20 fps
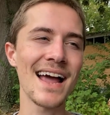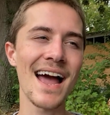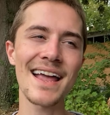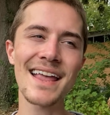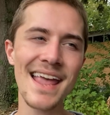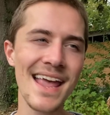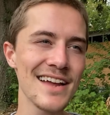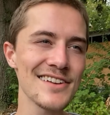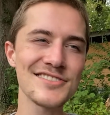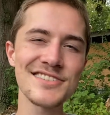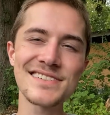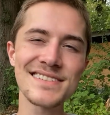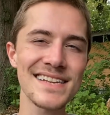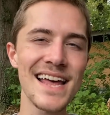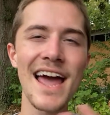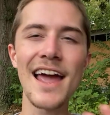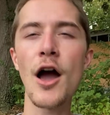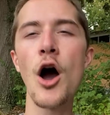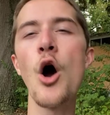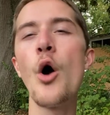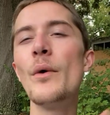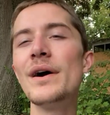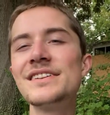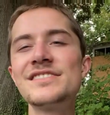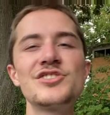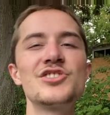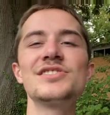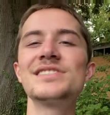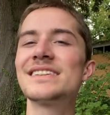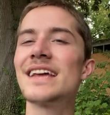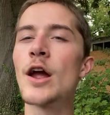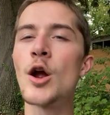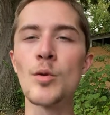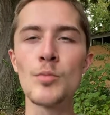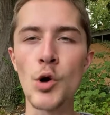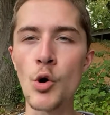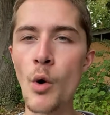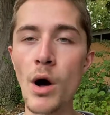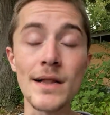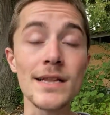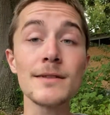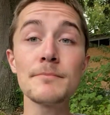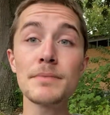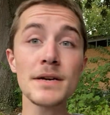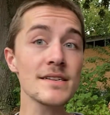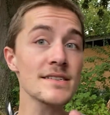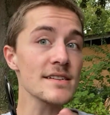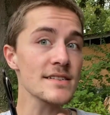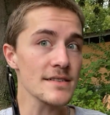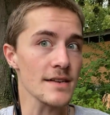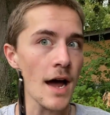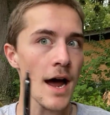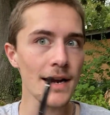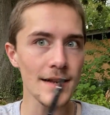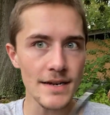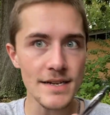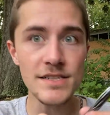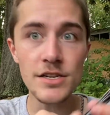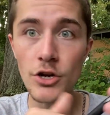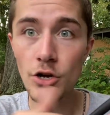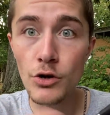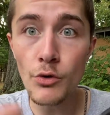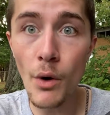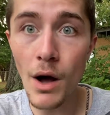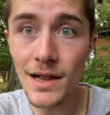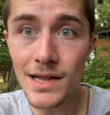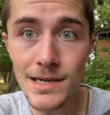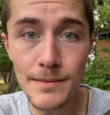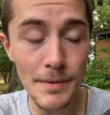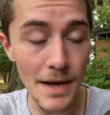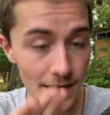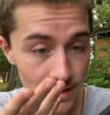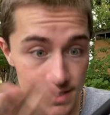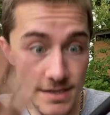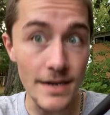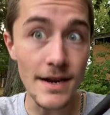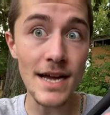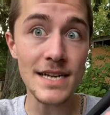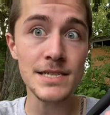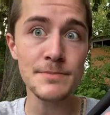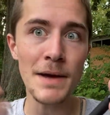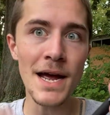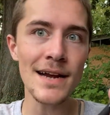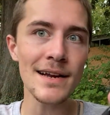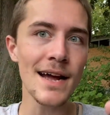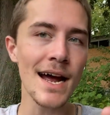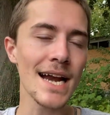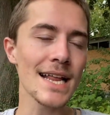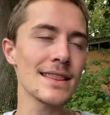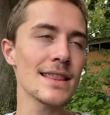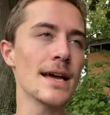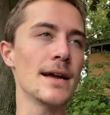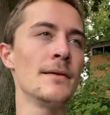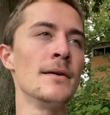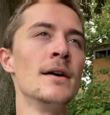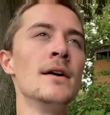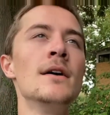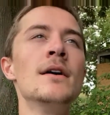I can't just say, oh, it's just terrible quality, because it's not. It is a good quality pen. It's a nice pen kind of thing.